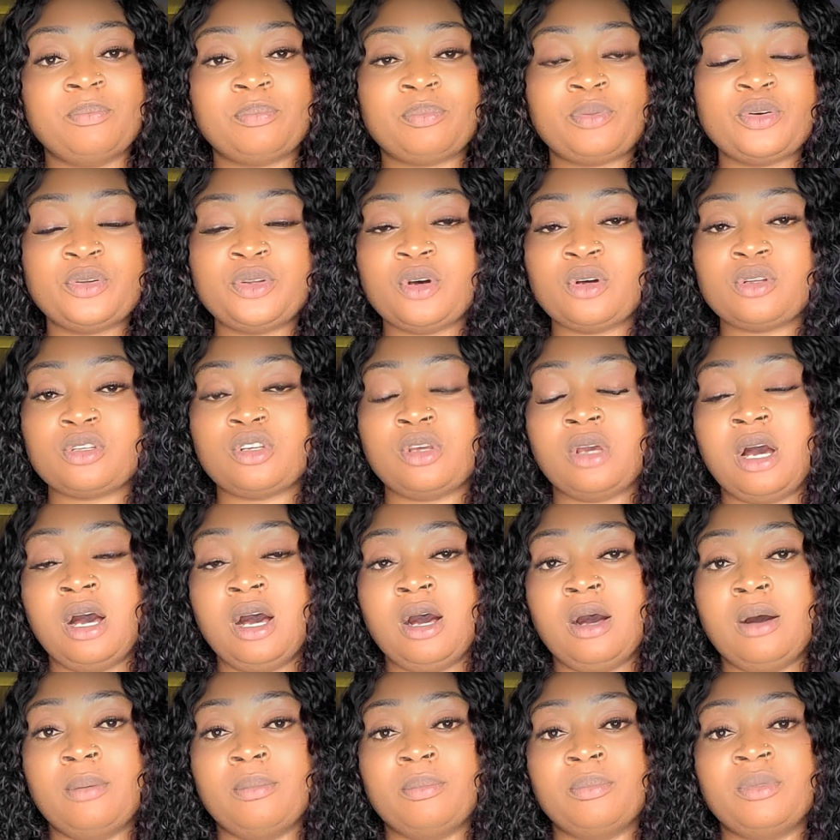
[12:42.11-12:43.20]
product
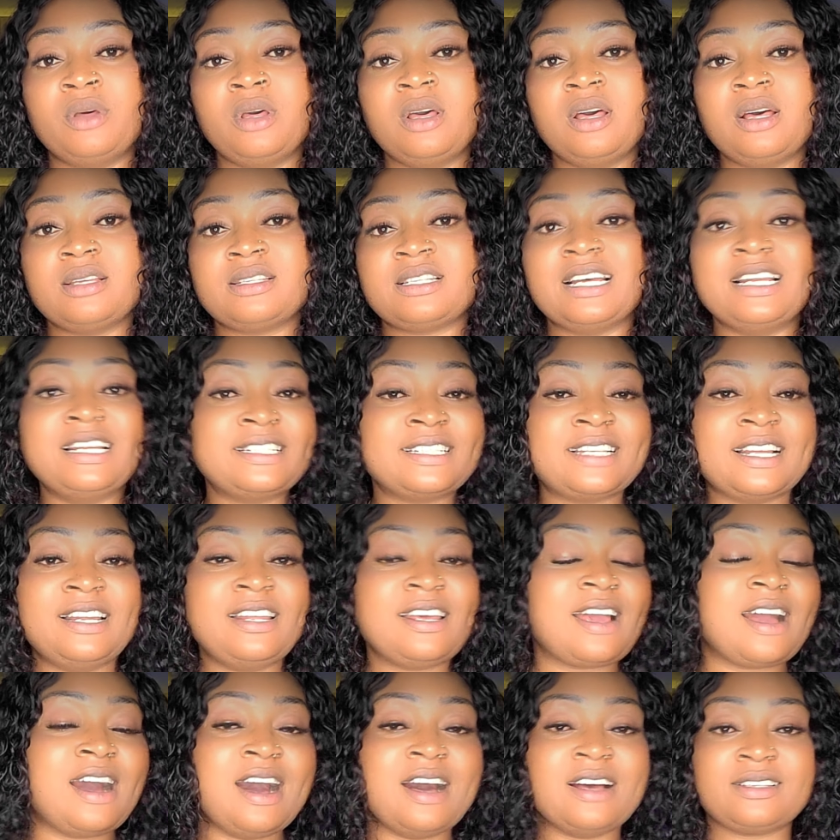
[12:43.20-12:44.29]

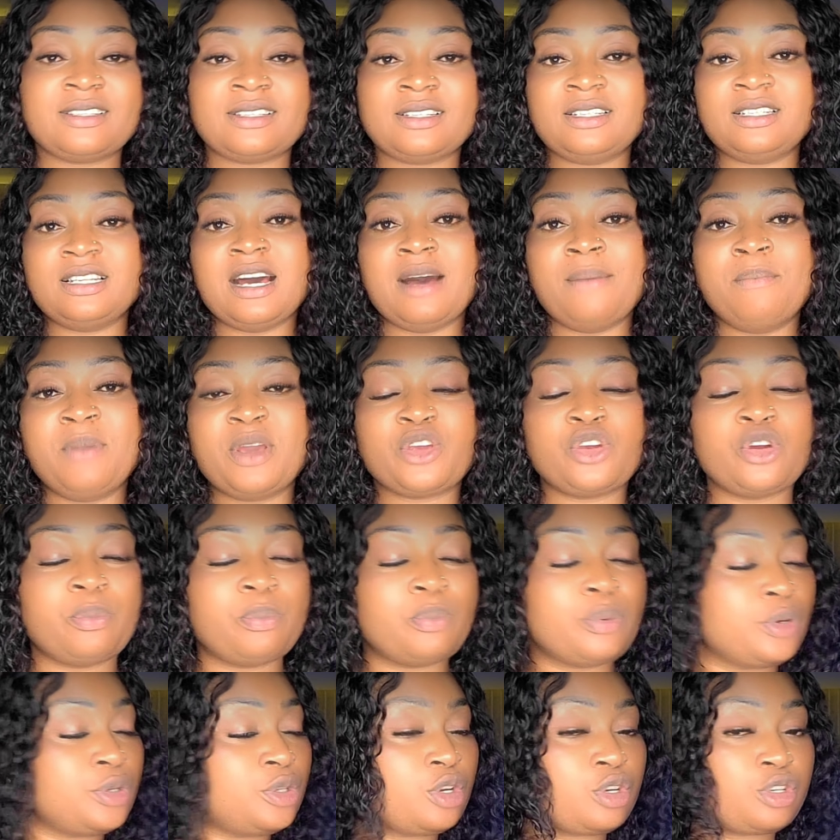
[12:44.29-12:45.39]
salicylic acid and make your
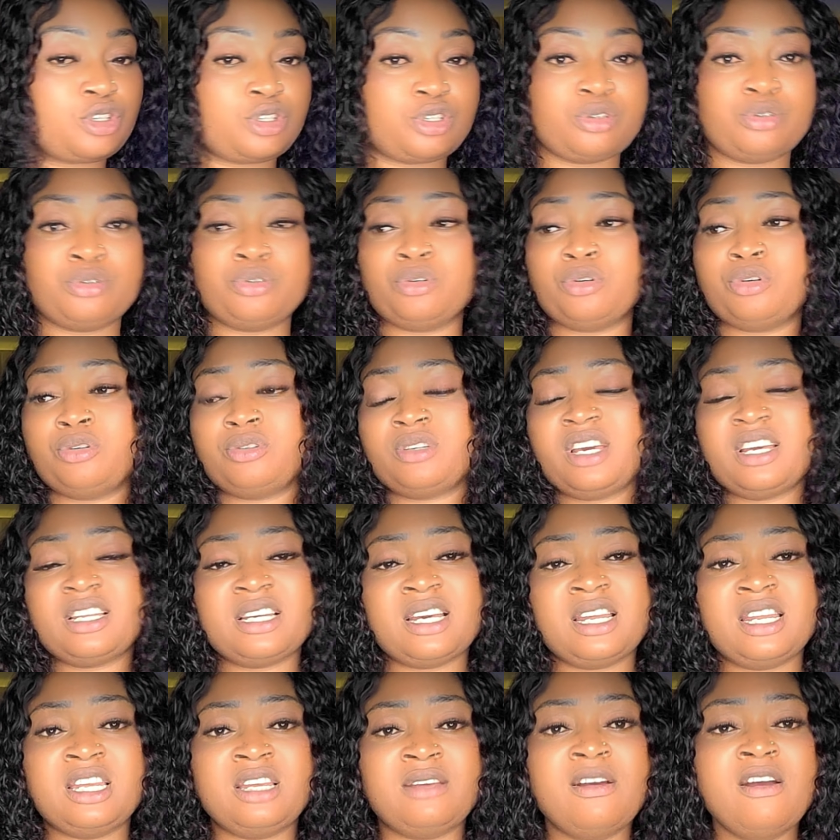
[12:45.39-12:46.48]
production, or get
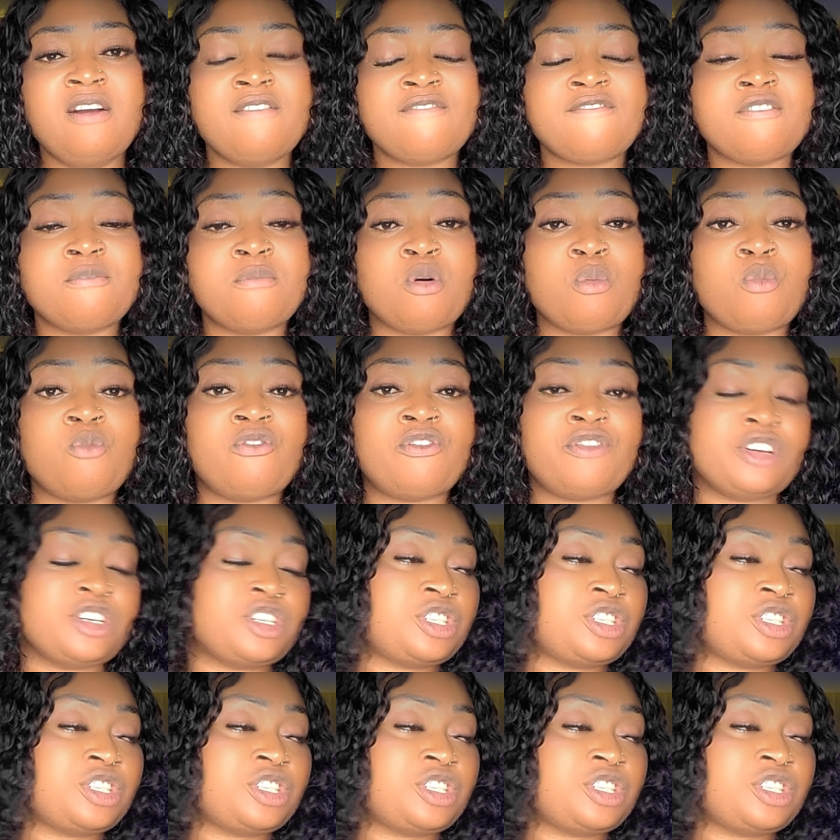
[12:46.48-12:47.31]
any form of